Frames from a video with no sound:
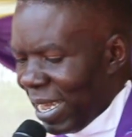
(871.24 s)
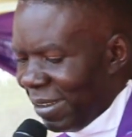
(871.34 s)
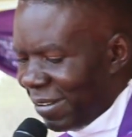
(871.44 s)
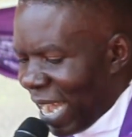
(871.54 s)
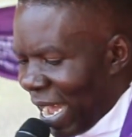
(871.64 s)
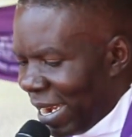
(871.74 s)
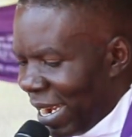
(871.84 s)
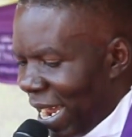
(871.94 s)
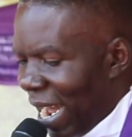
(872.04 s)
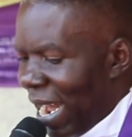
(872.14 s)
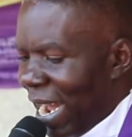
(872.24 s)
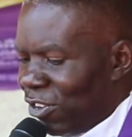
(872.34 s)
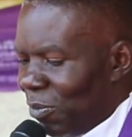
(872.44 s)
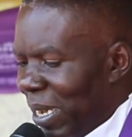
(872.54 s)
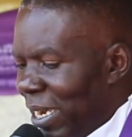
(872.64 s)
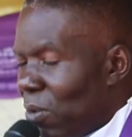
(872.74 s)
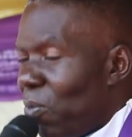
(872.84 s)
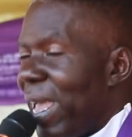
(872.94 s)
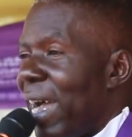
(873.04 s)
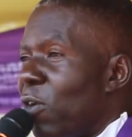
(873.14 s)
Achimet,
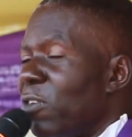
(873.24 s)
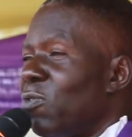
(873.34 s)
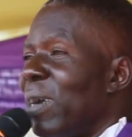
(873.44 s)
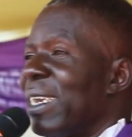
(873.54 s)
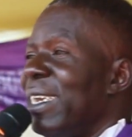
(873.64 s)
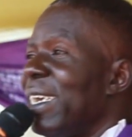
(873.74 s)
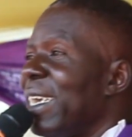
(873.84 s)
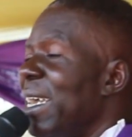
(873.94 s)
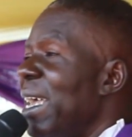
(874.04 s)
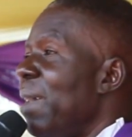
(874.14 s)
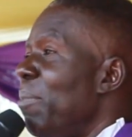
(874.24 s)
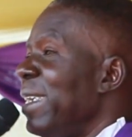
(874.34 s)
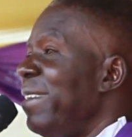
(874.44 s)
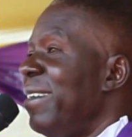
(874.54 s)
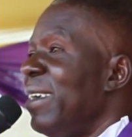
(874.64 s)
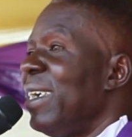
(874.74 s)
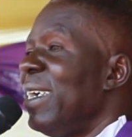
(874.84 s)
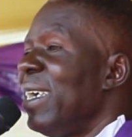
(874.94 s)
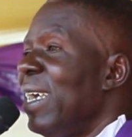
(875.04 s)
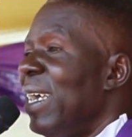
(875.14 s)
we are constructing a
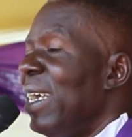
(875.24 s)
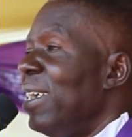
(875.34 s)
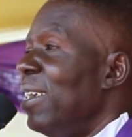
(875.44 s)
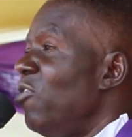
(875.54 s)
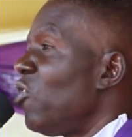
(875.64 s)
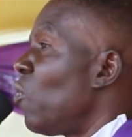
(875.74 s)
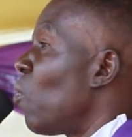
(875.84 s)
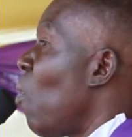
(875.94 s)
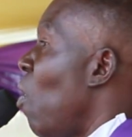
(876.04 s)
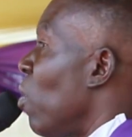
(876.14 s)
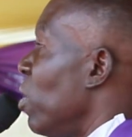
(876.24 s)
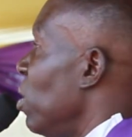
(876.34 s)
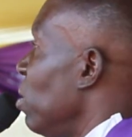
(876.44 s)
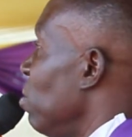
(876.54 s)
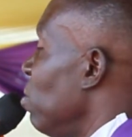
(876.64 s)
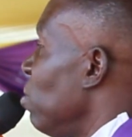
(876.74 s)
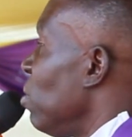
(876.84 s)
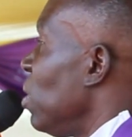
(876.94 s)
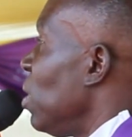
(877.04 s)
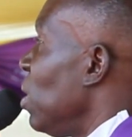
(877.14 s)
mighty general ward.
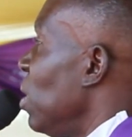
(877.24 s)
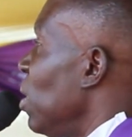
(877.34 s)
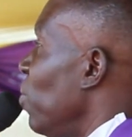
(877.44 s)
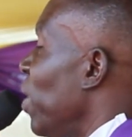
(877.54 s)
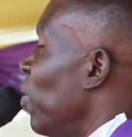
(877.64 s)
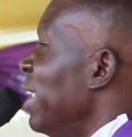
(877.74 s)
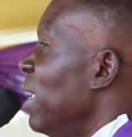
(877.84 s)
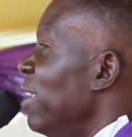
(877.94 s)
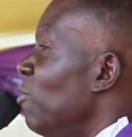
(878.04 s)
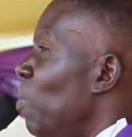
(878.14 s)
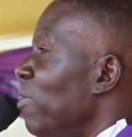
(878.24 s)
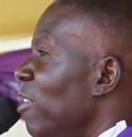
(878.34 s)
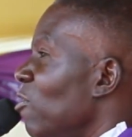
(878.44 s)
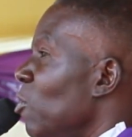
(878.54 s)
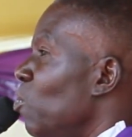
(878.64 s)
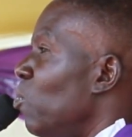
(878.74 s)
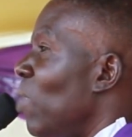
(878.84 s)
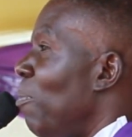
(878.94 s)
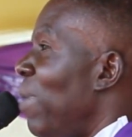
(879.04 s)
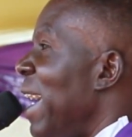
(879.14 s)
We got a sponsorship.
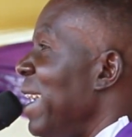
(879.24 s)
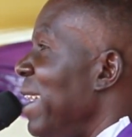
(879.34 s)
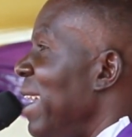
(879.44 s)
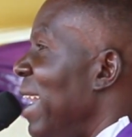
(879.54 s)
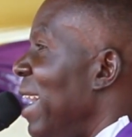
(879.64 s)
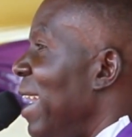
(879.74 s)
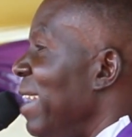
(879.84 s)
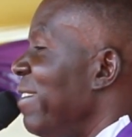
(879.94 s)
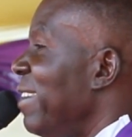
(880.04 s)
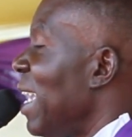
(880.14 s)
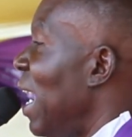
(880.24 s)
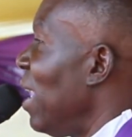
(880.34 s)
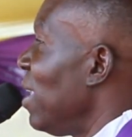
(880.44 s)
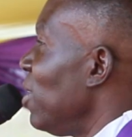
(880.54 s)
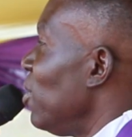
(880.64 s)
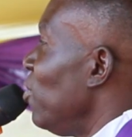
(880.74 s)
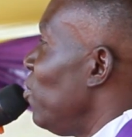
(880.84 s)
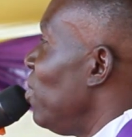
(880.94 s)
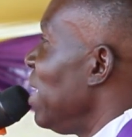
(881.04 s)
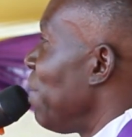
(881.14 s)
We applied last year to the